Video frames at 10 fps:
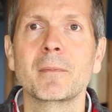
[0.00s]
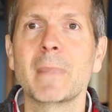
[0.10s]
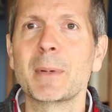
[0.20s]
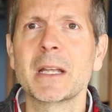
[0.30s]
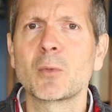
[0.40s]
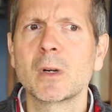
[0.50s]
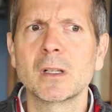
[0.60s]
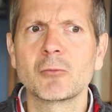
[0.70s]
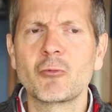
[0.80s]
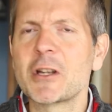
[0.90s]
Maybe it
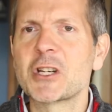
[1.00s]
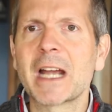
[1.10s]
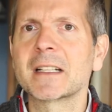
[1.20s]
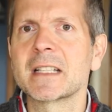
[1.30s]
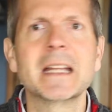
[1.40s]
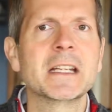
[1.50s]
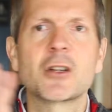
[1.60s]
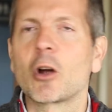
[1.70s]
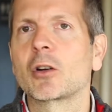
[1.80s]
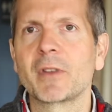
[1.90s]
will reject any
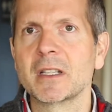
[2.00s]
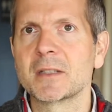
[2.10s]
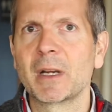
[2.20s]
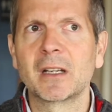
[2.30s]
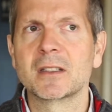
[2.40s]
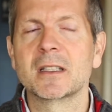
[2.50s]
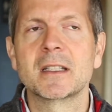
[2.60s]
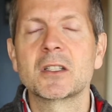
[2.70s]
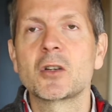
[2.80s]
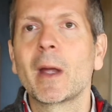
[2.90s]
talk of this because this
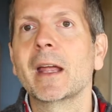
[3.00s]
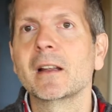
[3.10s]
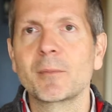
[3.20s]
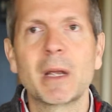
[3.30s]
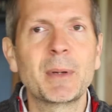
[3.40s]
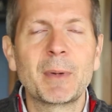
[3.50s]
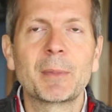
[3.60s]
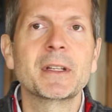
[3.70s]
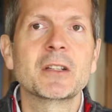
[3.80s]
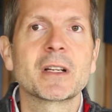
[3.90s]
is too alien. Maybe
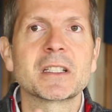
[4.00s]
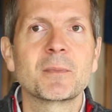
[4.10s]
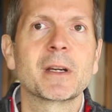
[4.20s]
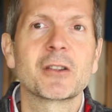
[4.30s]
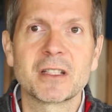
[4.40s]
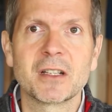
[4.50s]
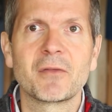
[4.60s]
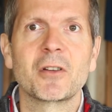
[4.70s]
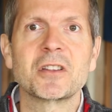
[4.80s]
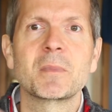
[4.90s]
people need to experience it
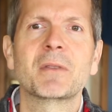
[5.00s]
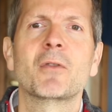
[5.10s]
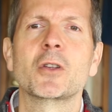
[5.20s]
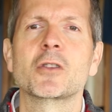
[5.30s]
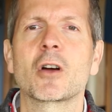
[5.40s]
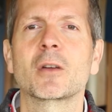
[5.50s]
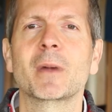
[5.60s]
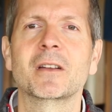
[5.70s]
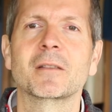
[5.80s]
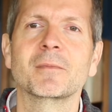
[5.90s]
first before you talk
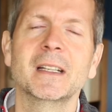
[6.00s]
about it.